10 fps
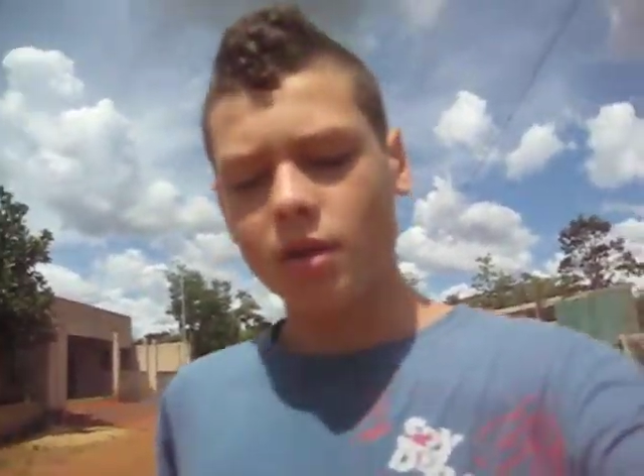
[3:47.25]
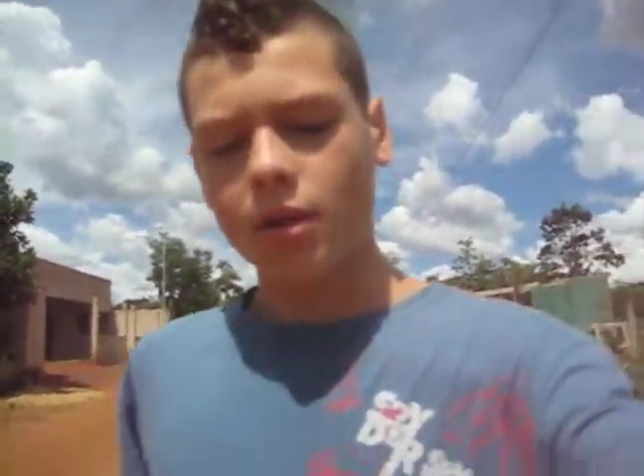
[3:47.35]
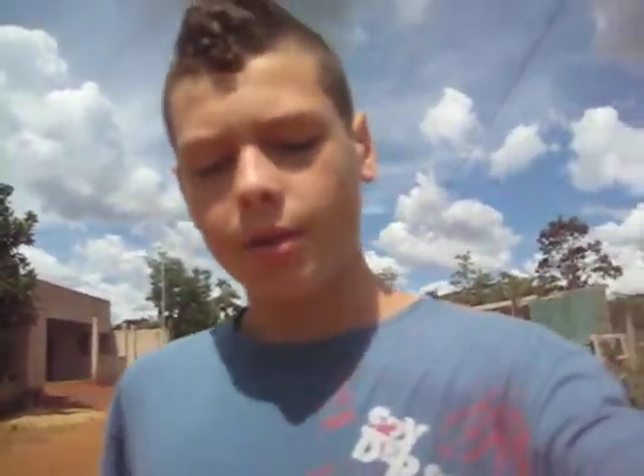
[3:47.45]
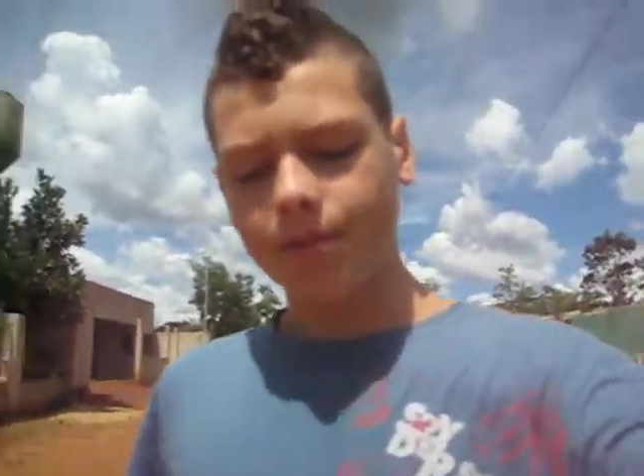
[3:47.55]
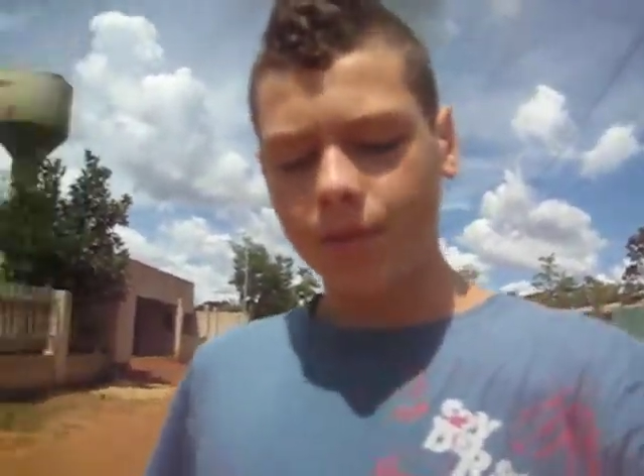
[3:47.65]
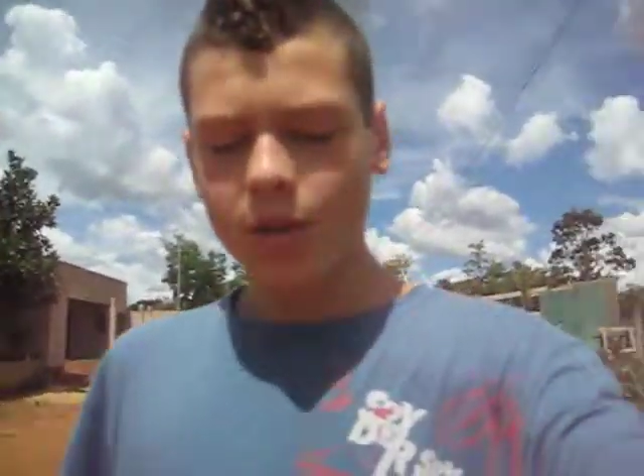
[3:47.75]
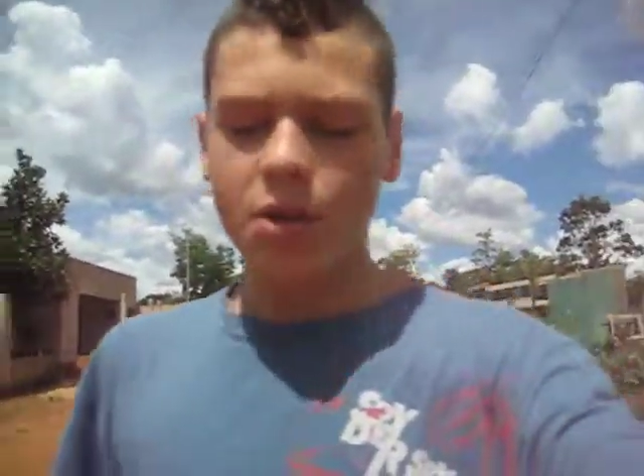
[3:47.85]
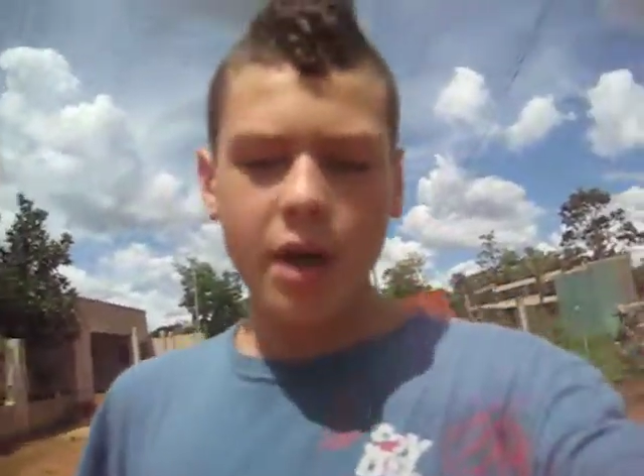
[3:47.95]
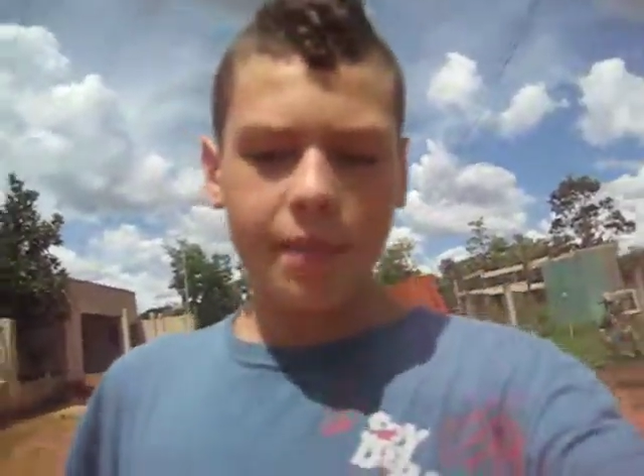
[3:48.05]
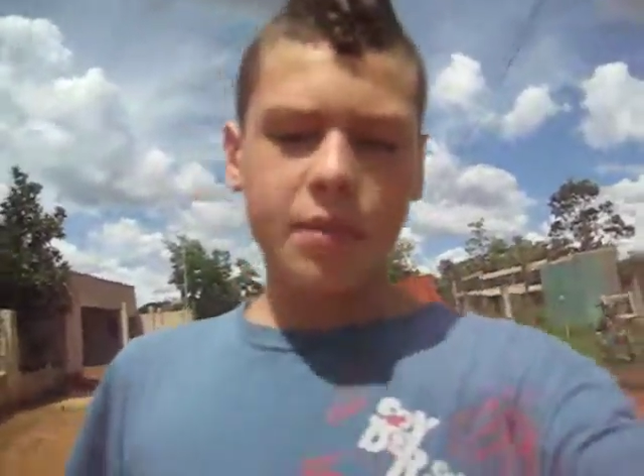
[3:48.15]
Um, so
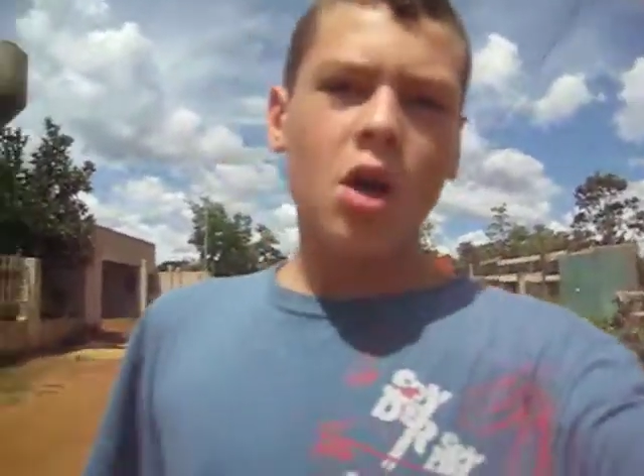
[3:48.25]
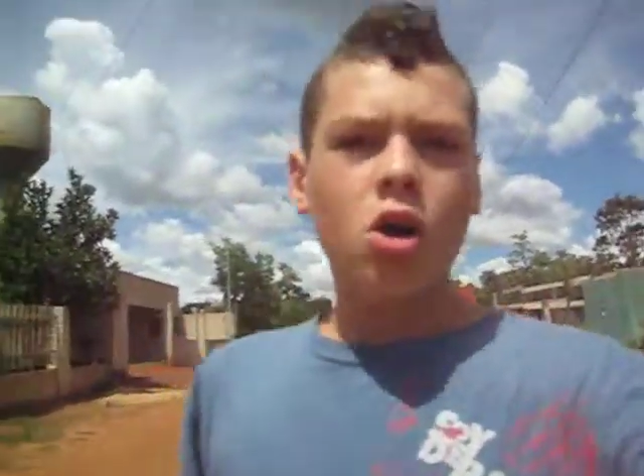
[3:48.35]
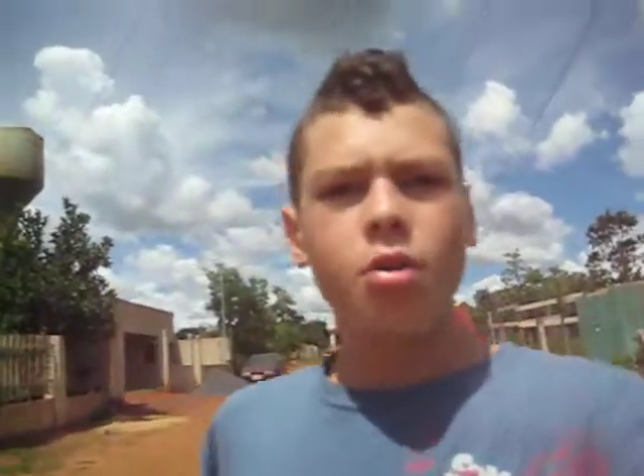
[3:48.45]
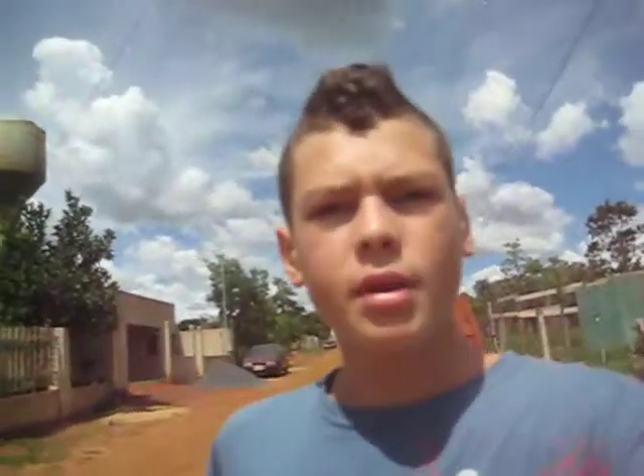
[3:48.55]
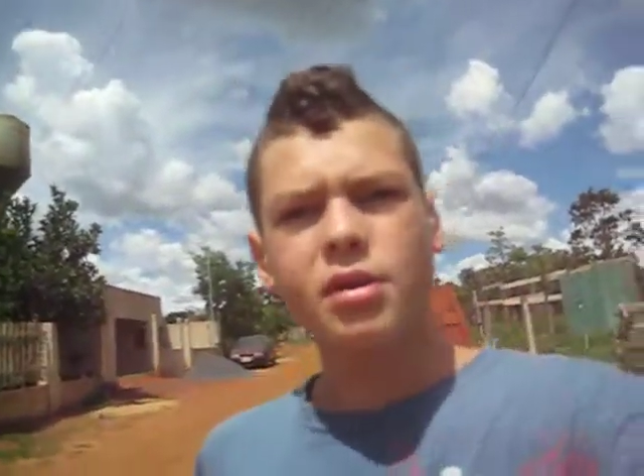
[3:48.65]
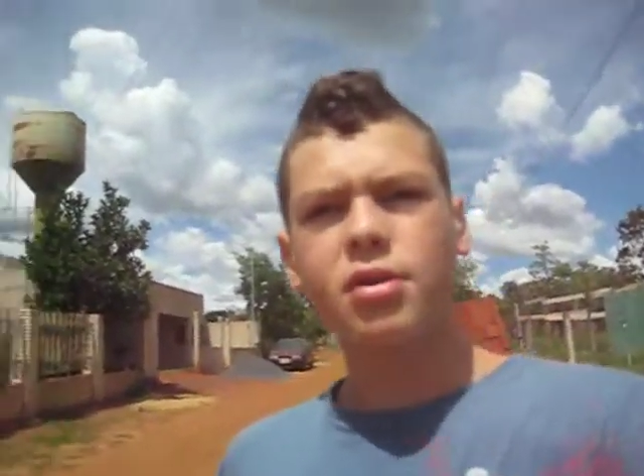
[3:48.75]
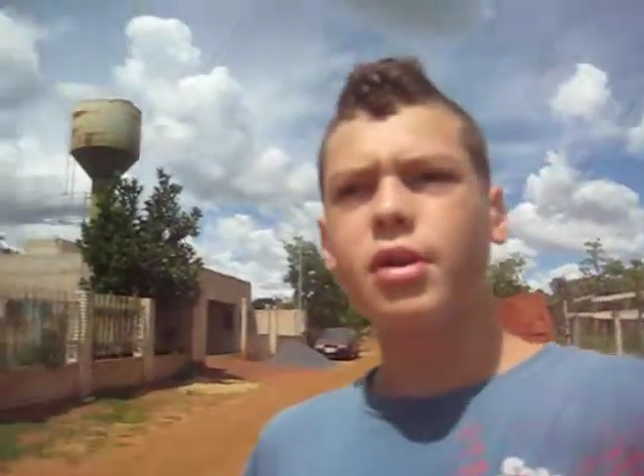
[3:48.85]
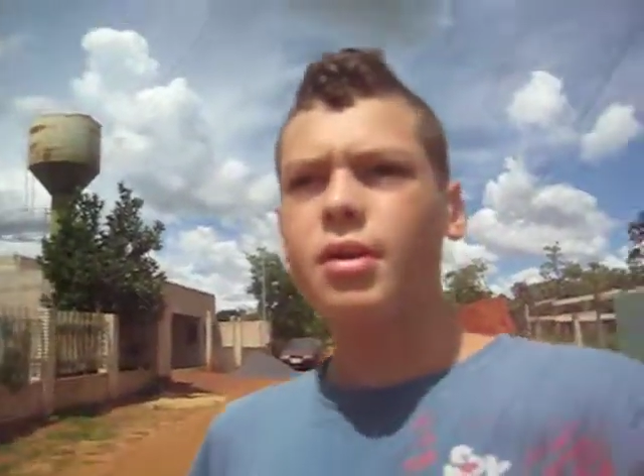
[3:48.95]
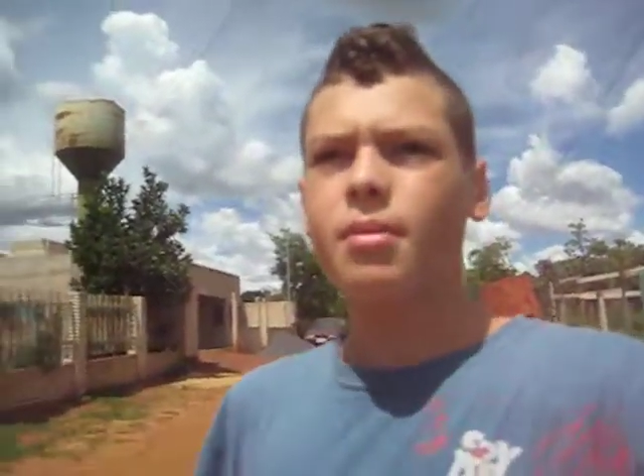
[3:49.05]
yeah, hope you guys enjoyed.